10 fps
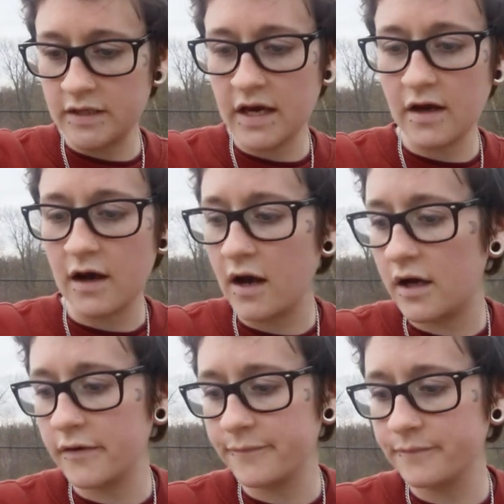but yeah,
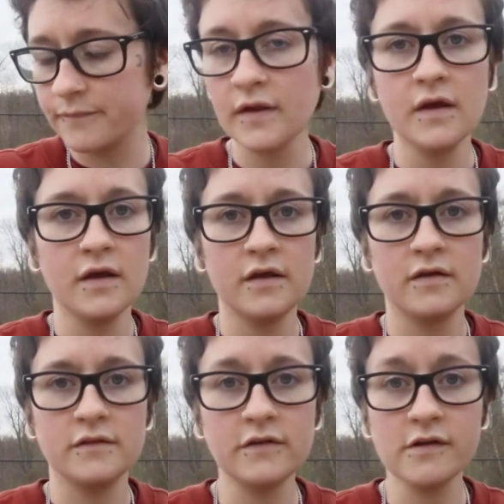uh,
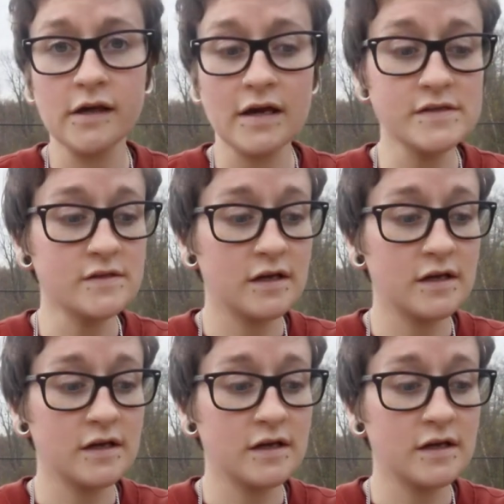that's it, guys.